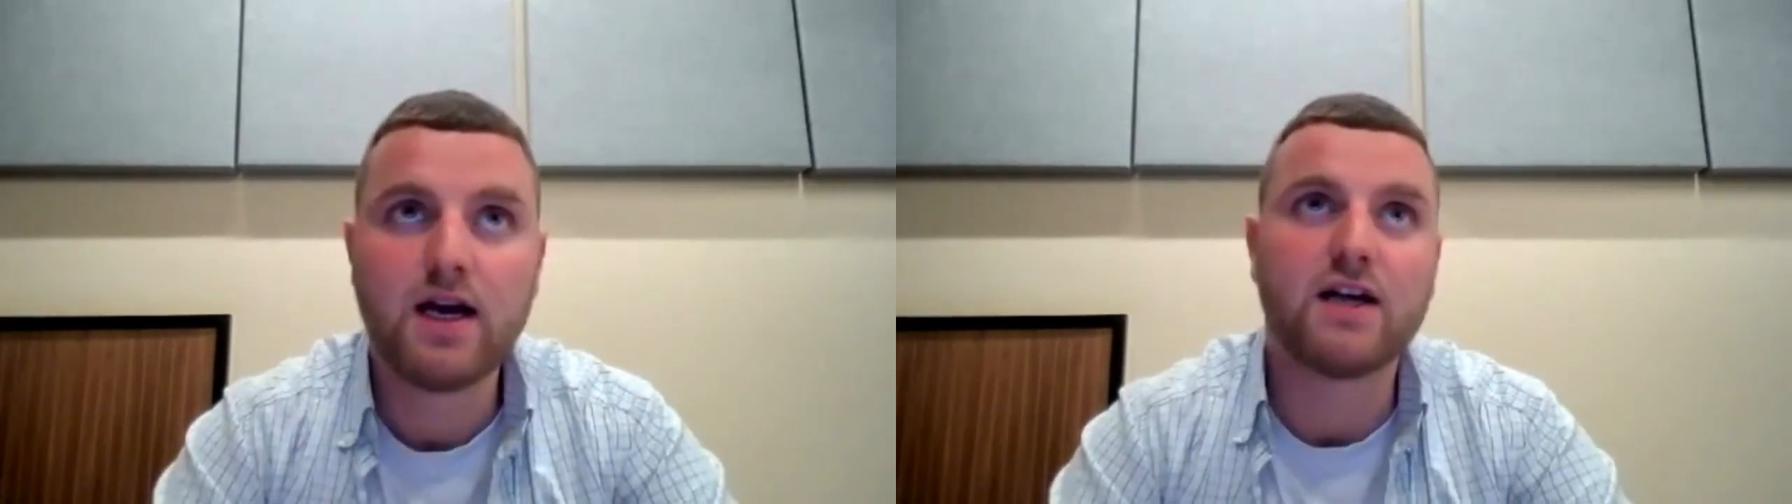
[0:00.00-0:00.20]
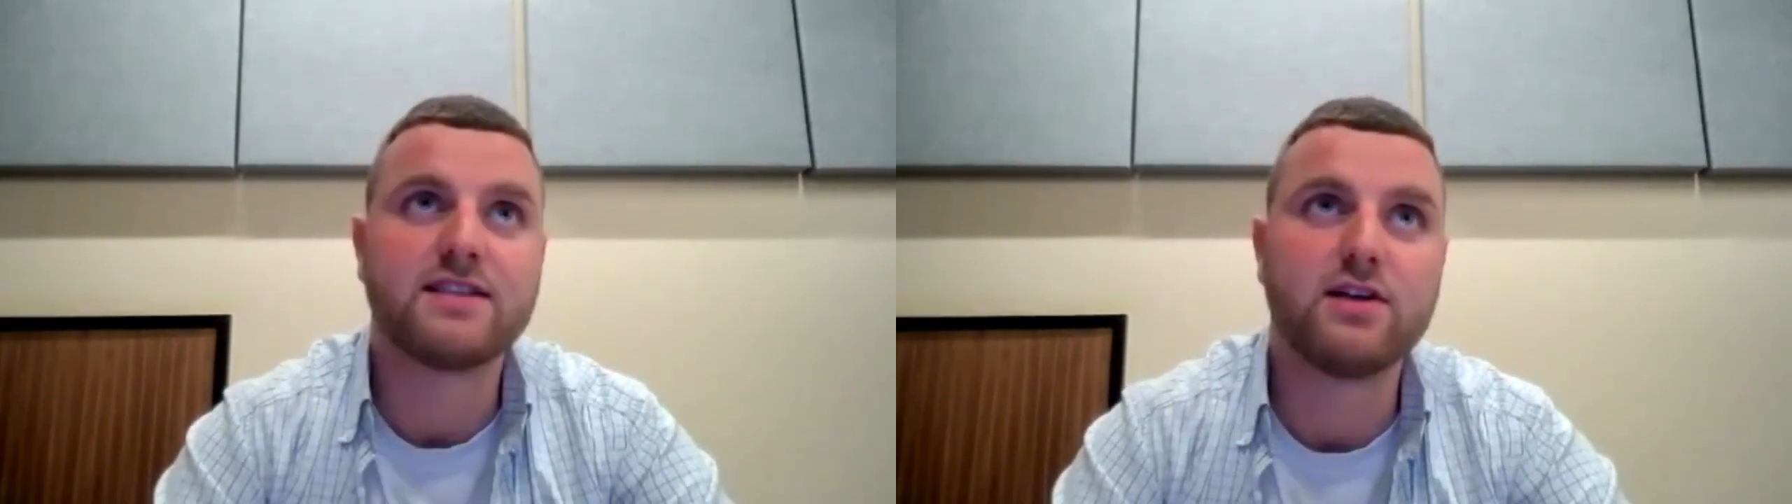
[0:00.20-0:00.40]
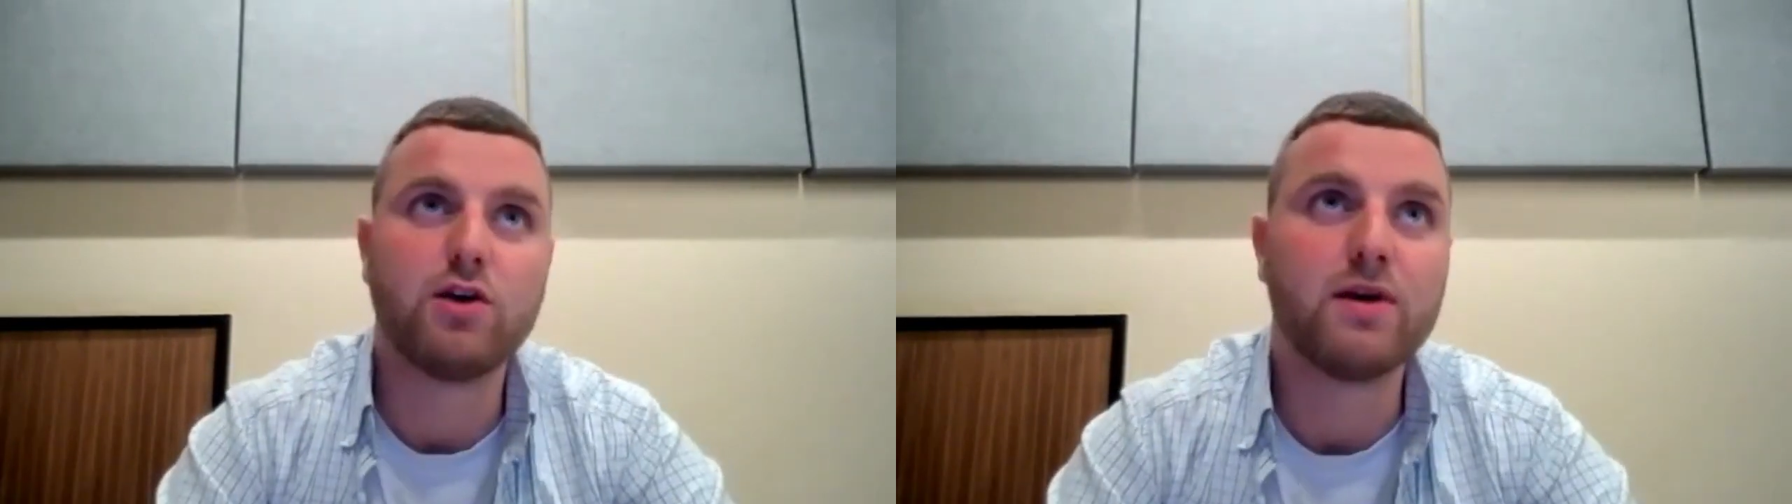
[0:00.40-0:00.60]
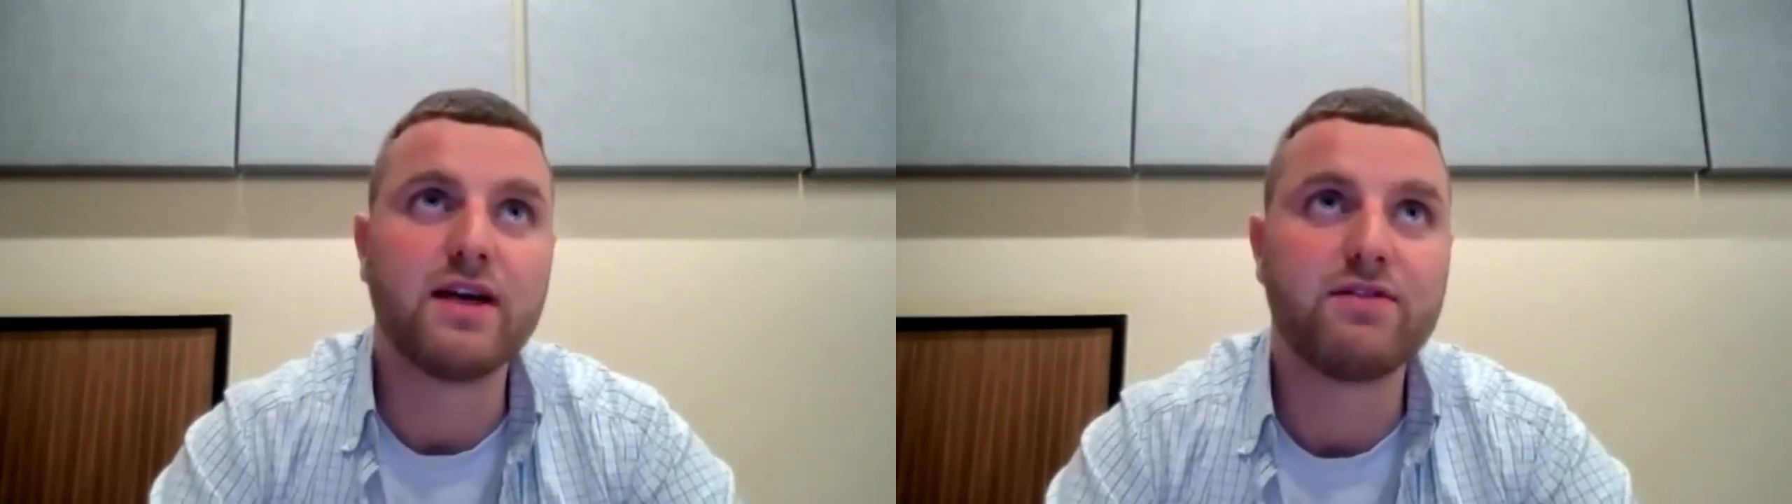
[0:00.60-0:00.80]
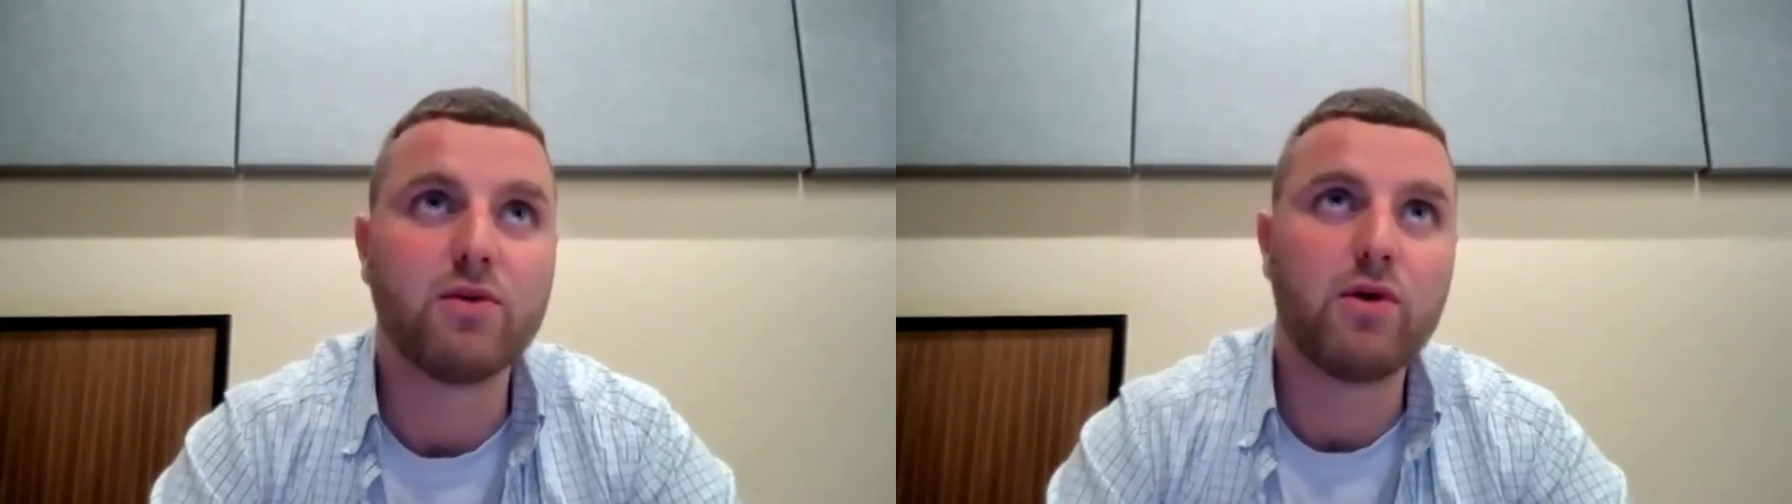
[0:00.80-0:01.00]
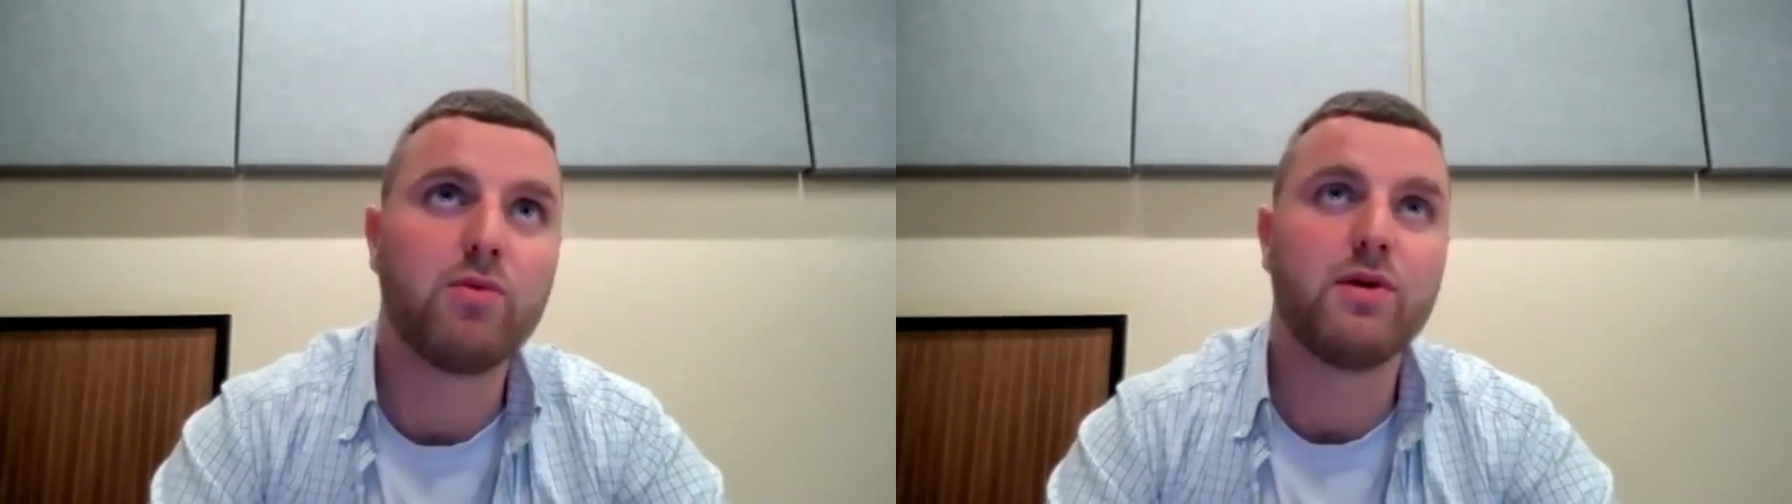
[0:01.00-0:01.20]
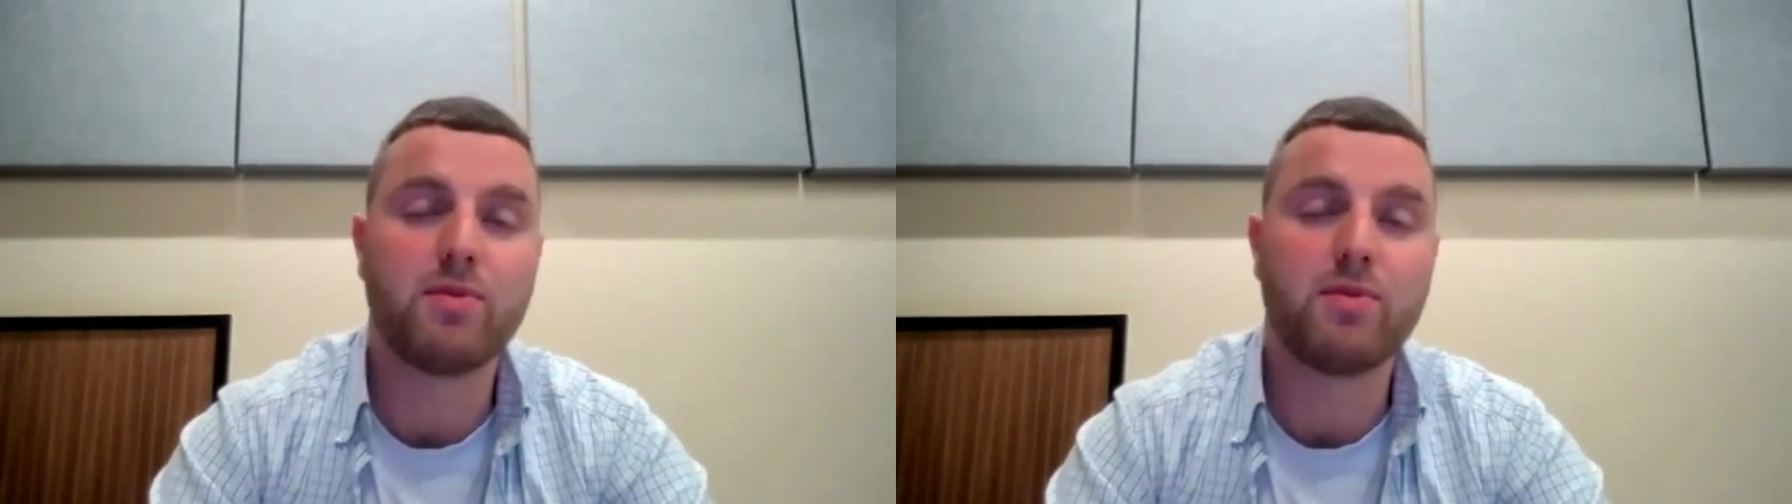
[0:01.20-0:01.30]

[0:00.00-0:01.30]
I still believe that we'll be